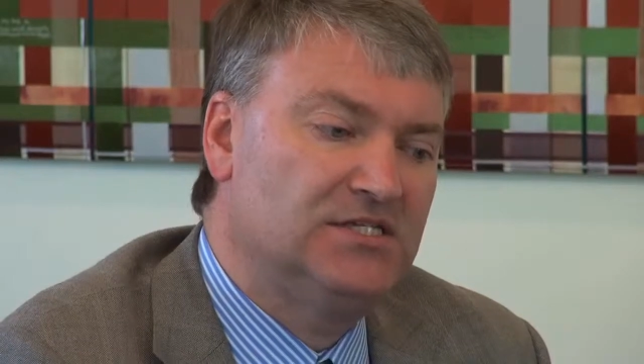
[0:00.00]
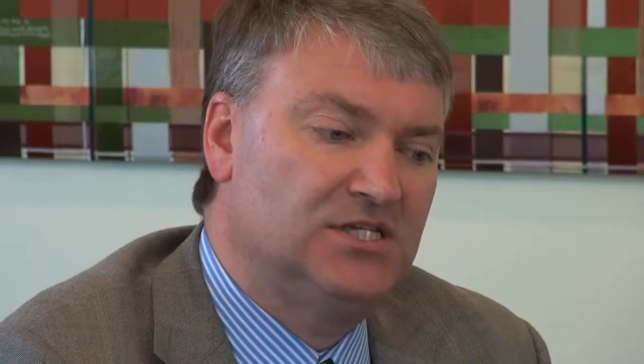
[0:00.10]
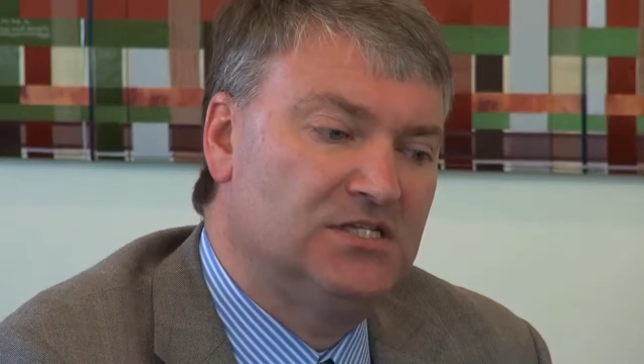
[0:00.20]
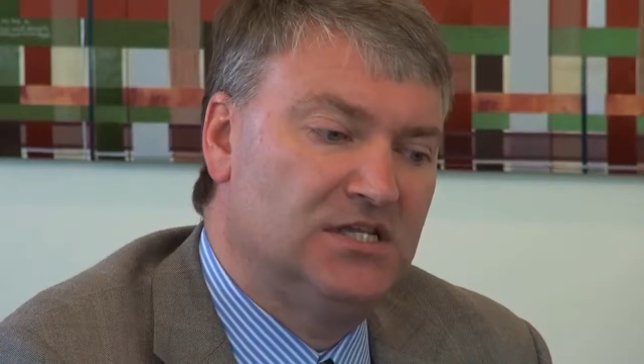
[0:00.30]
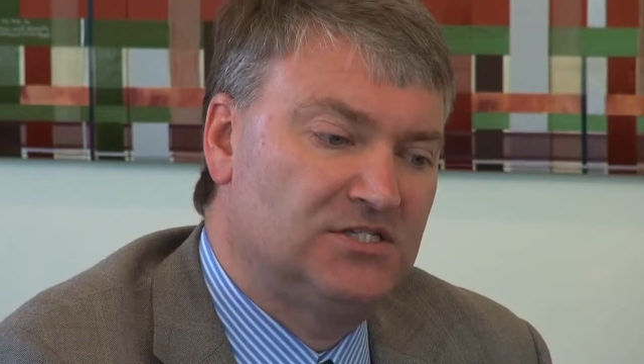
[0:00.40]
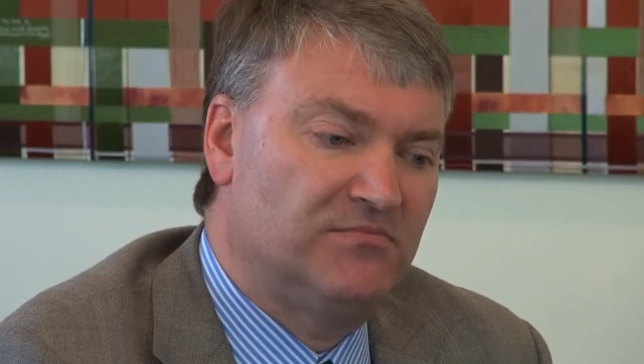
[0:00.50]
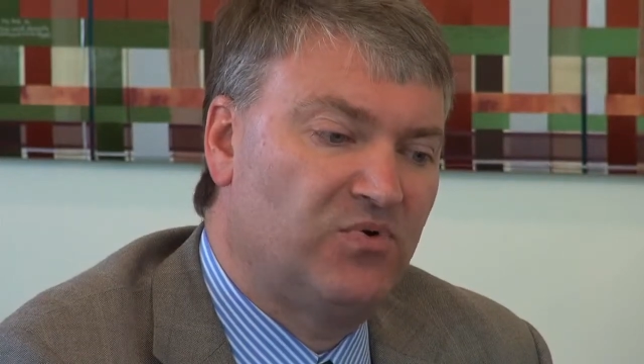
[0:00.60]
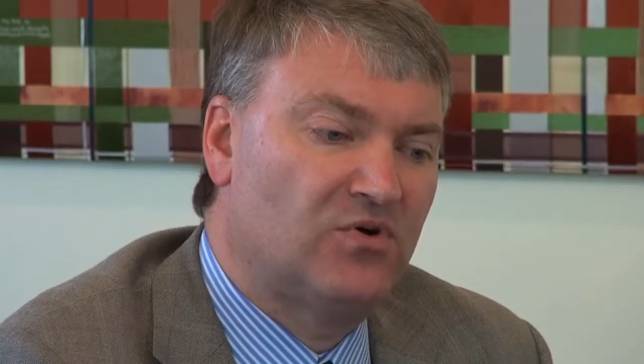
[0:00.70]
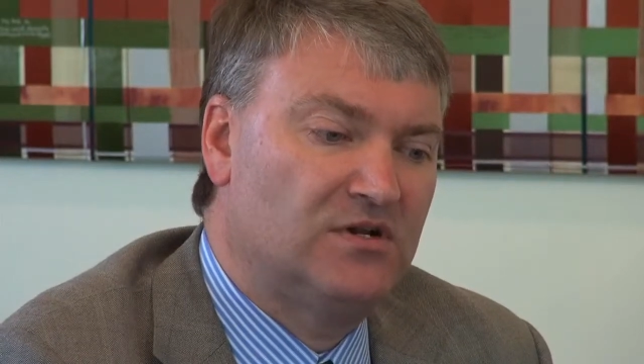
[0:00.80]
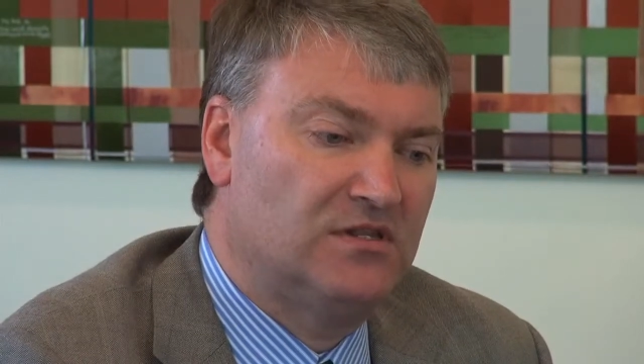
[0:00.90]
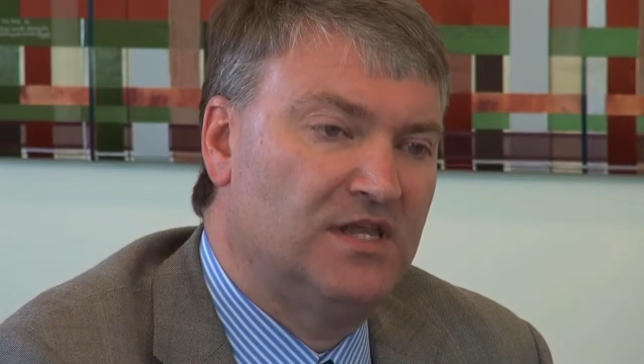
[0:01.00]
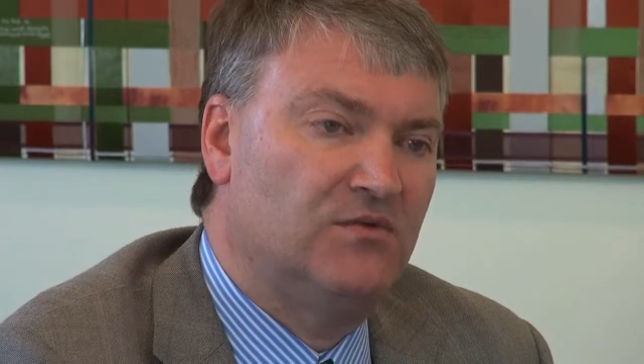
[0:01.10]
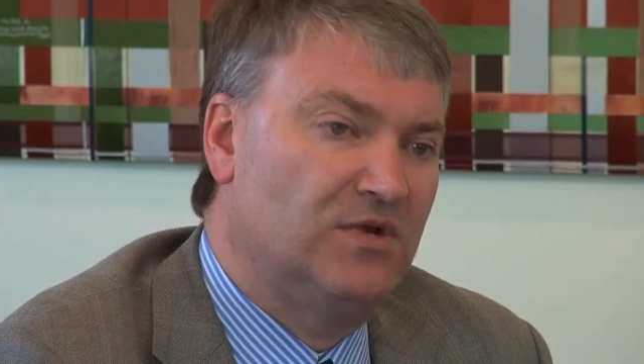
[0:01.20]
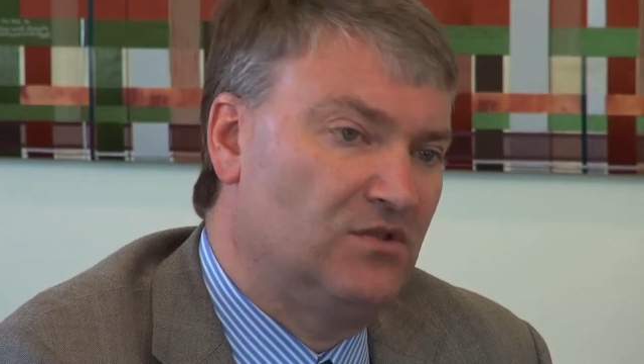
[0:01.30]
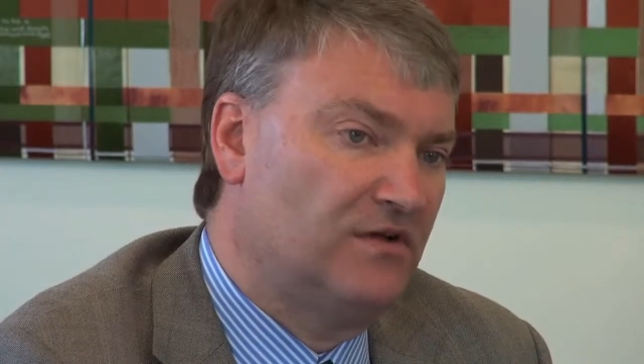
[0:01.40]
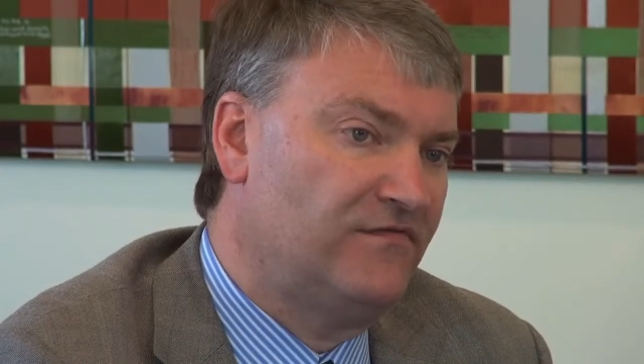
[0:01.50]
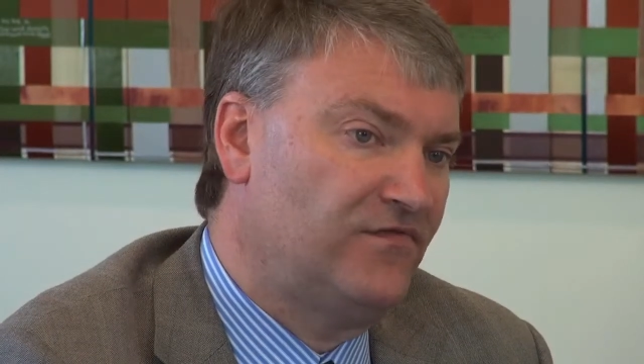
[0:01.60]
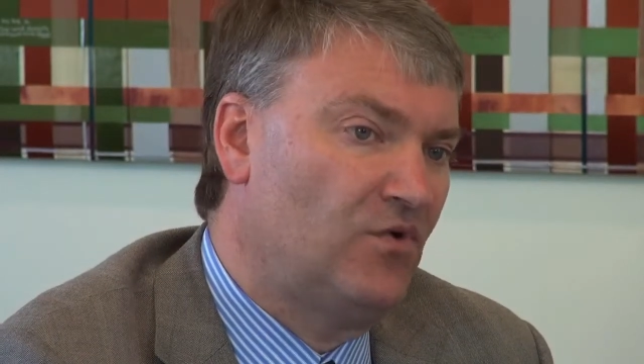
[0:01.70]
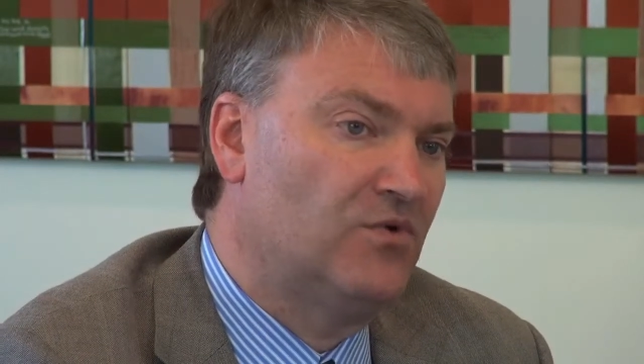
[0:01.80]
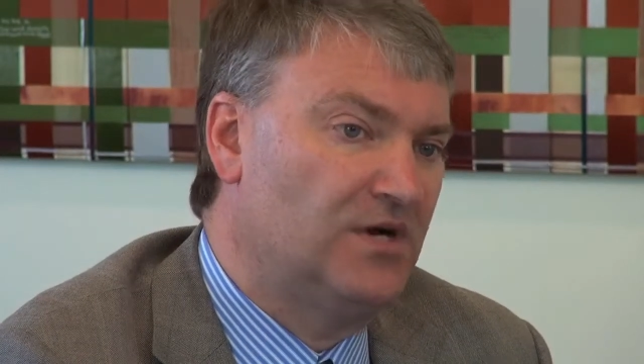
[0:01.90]
It's important that we look
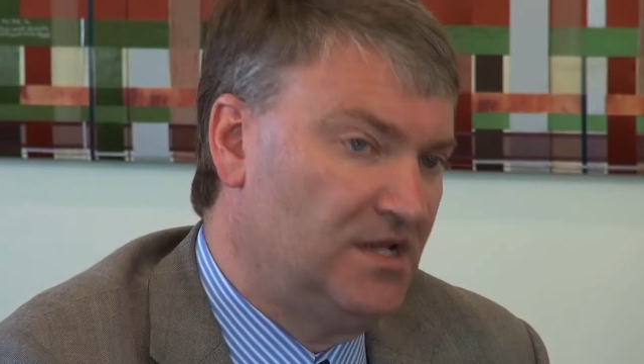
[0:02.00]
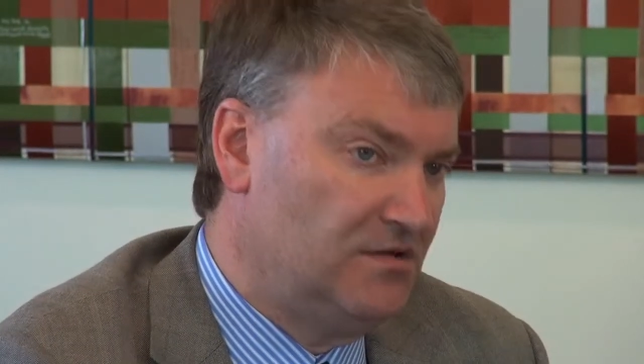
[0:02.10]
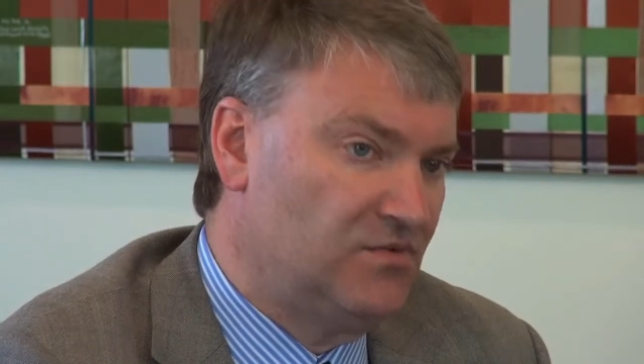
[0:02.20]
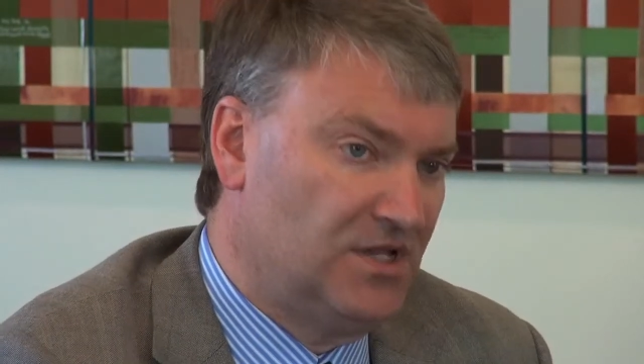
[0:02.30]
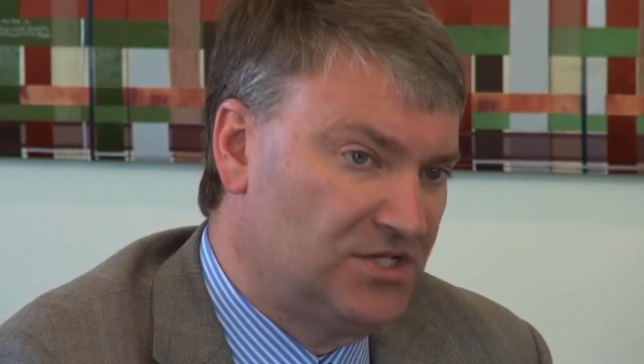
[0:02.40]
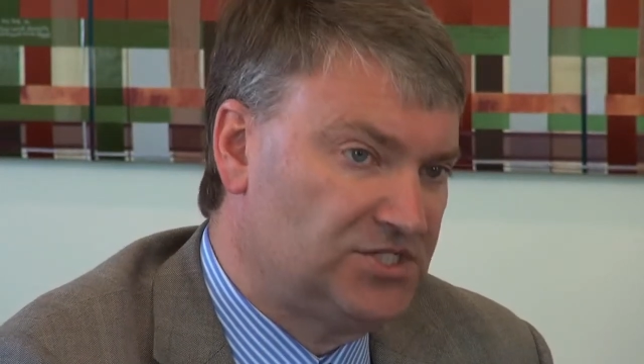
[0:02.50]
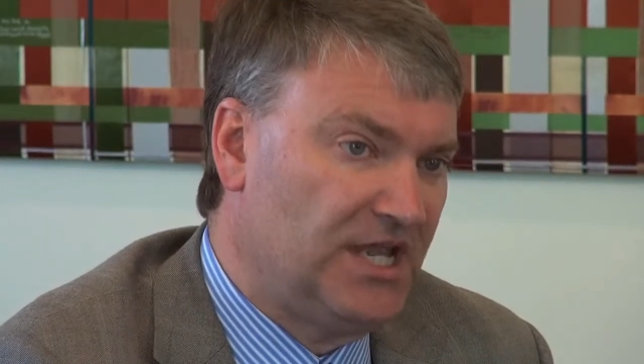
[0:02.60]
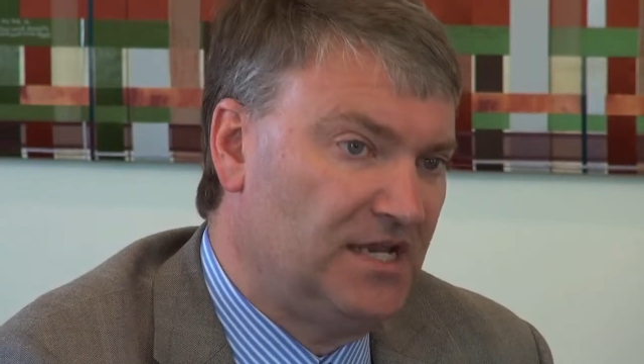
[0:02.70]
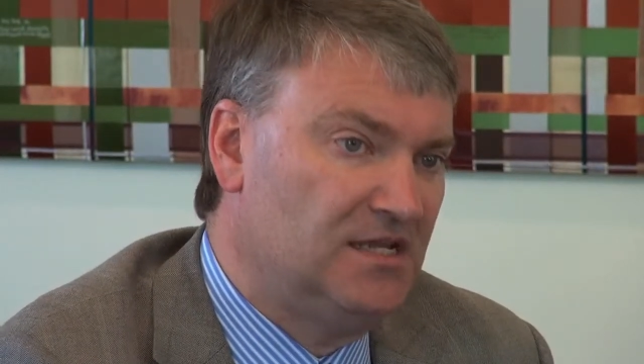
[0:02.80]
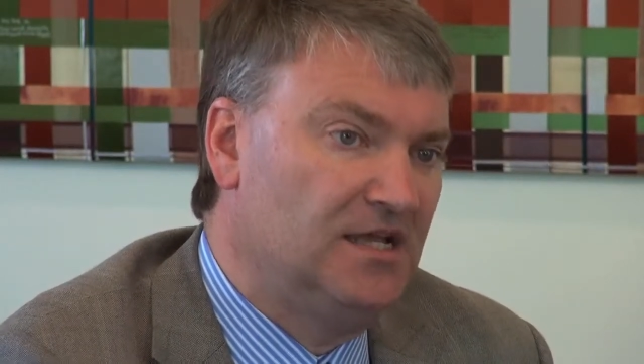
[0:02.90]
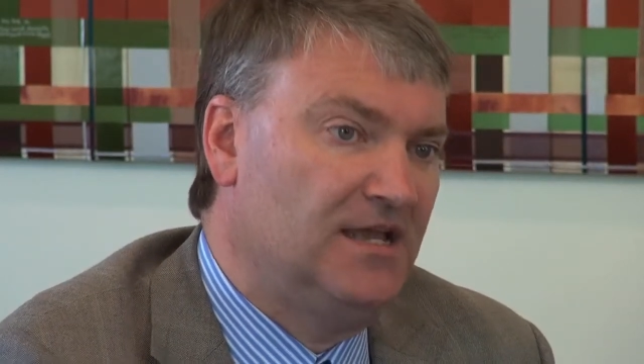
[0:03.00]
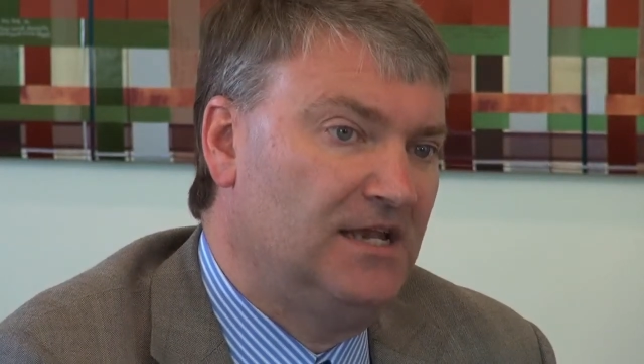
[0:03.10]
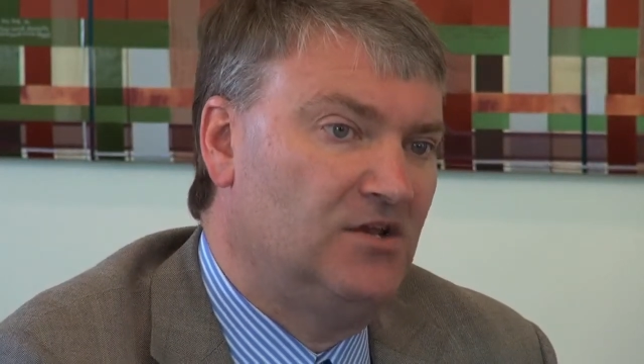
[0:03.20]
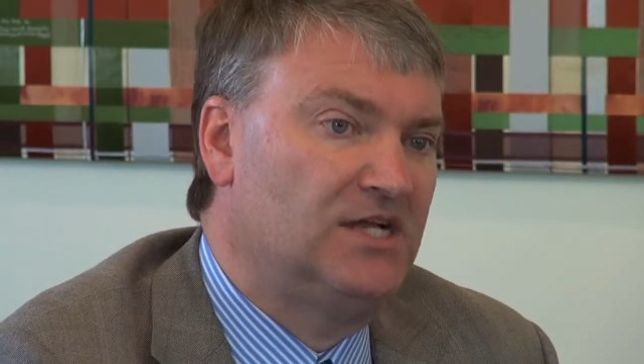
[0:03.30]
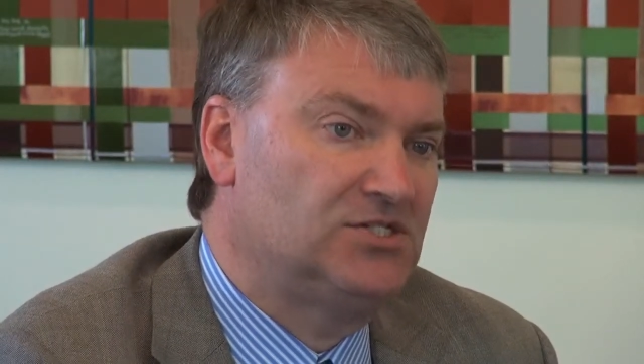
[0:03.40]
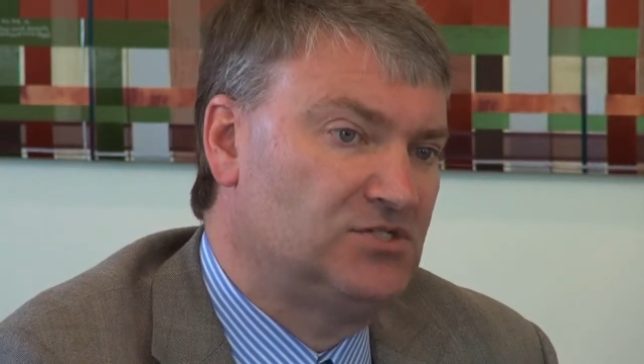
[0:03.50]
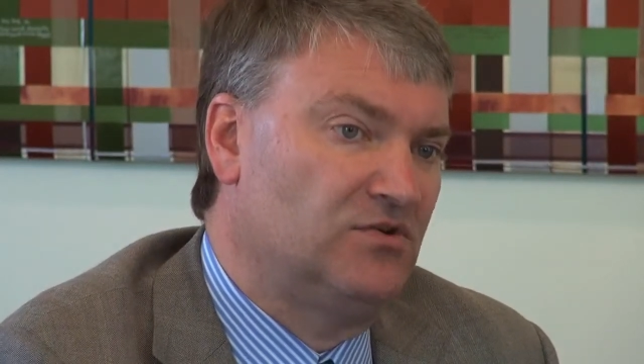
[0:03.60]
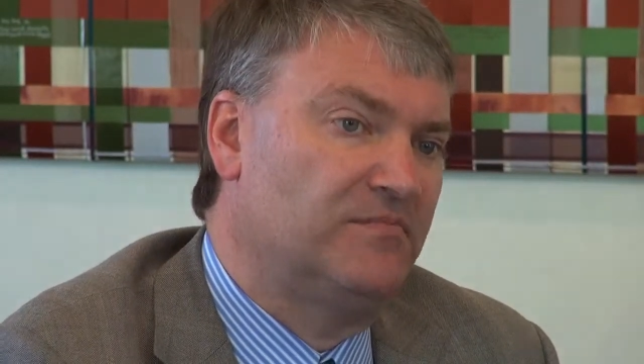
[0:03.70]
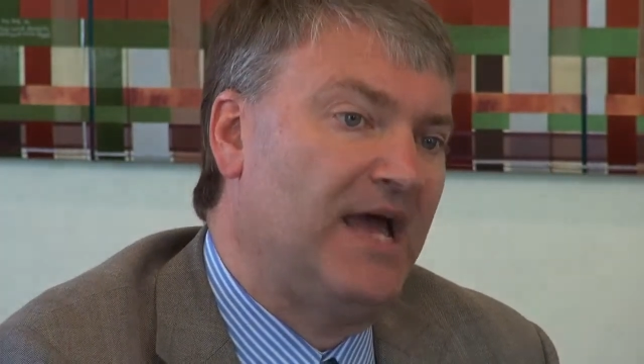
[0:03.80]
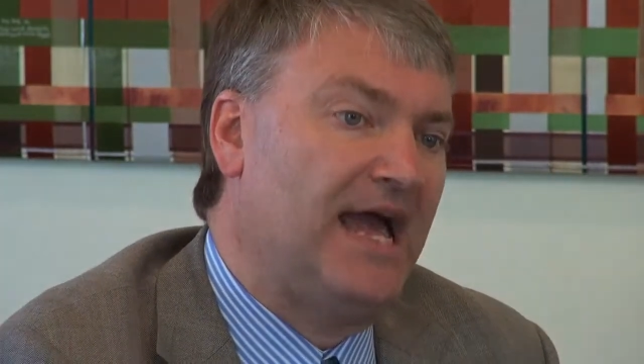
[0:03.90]
forward in real estate and not just
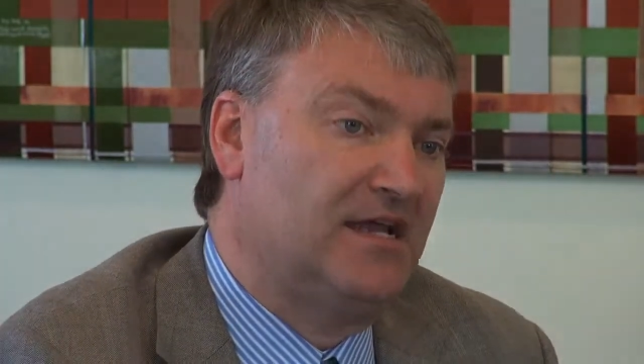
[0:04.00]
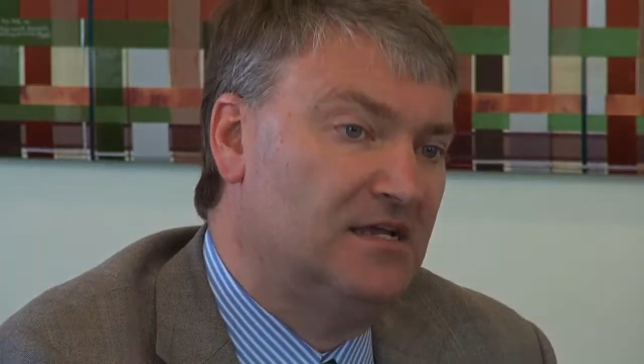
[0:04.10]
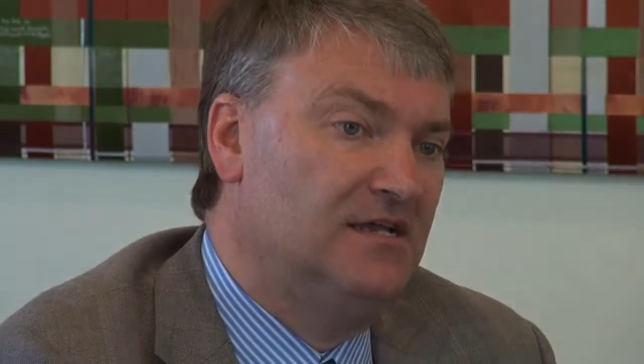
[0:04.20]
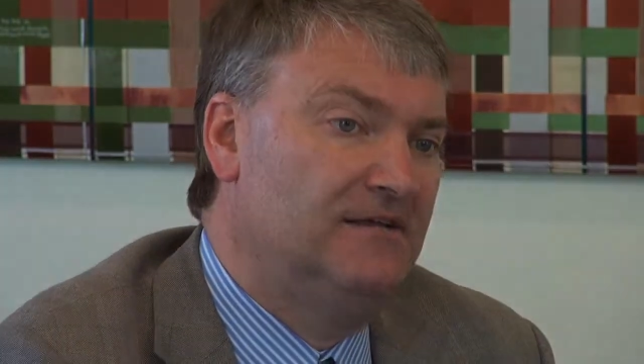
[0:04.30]
look back.